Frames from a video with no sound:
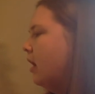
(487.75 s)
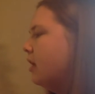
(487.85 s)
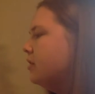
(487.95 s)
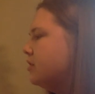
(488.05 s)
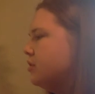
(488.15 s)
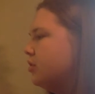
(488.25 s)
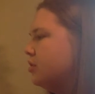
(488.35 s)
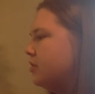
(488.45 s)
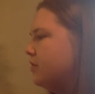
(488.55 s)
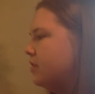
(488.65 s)
A
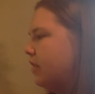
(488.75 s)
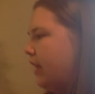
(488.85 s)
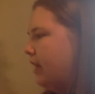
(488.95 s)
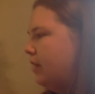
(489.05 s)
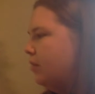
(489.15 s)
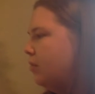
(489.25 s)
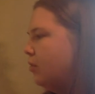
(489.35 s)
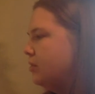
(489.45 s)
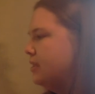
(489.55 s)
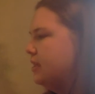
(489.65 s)
surge of delight
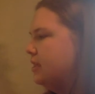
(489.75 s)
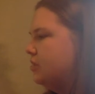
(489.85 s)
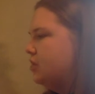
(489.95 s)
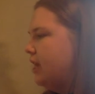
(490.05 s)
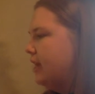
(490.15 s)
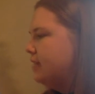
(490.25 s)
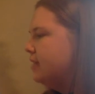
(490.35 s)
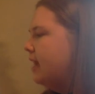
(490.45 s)
arose in his chest